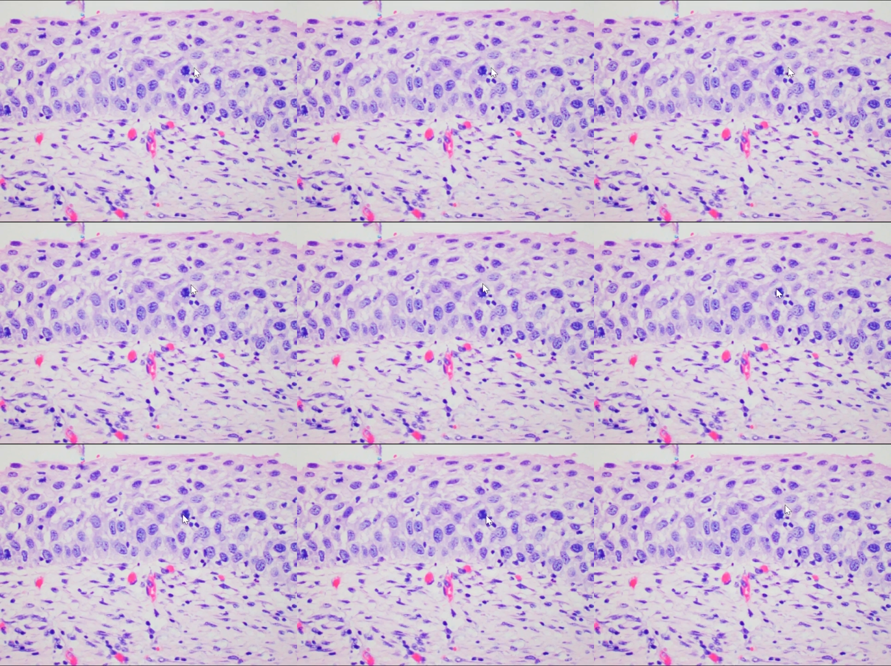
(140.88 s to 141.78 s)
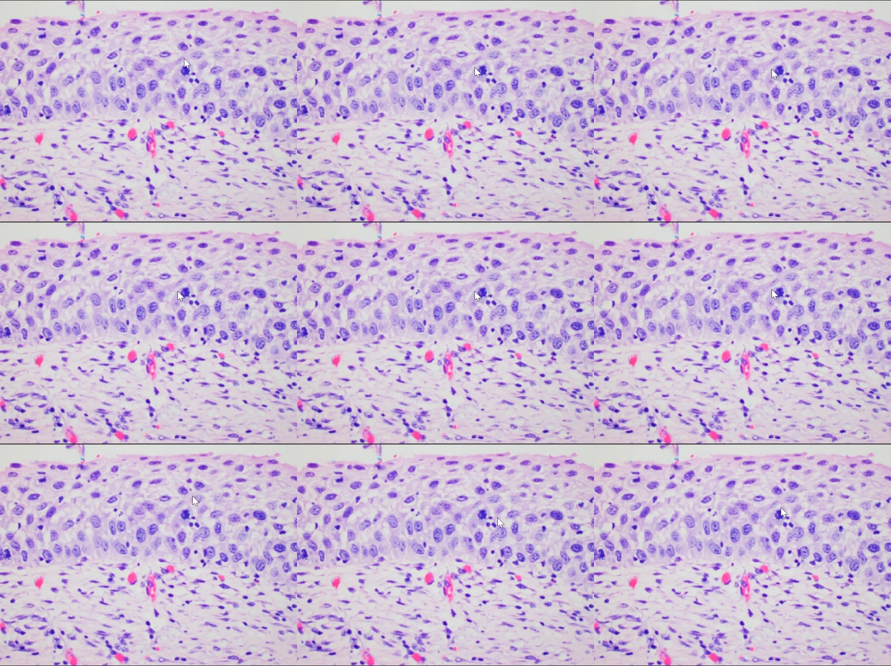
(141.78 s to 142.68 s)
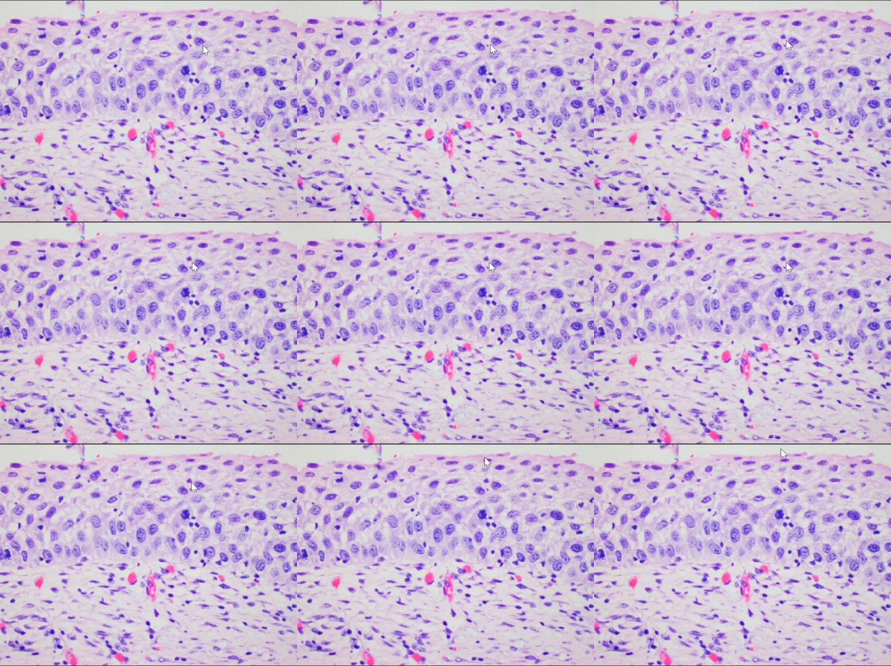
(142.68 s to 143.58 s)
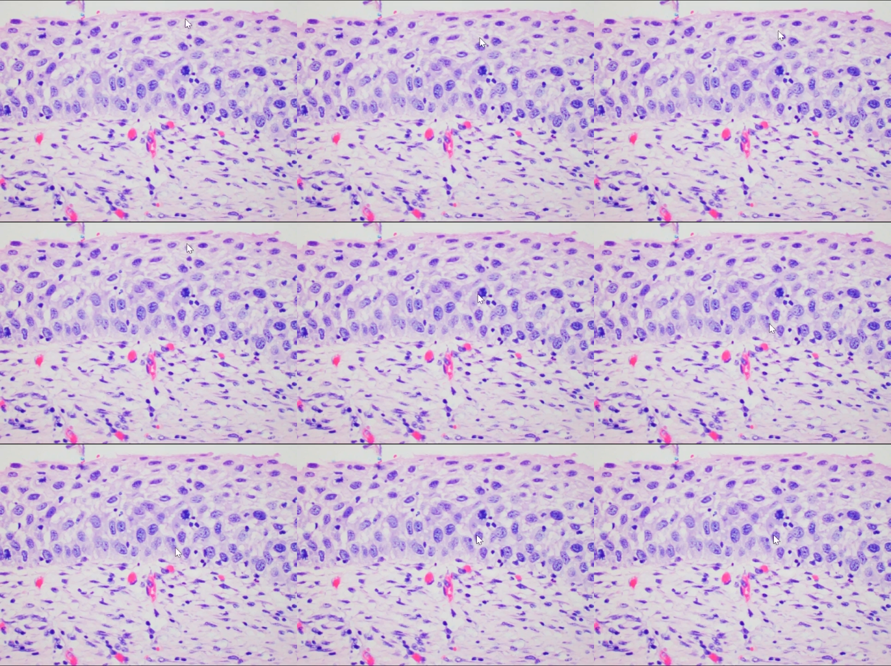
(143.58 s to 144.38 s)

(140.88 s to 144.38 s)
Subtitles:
[unreadable: no face in view]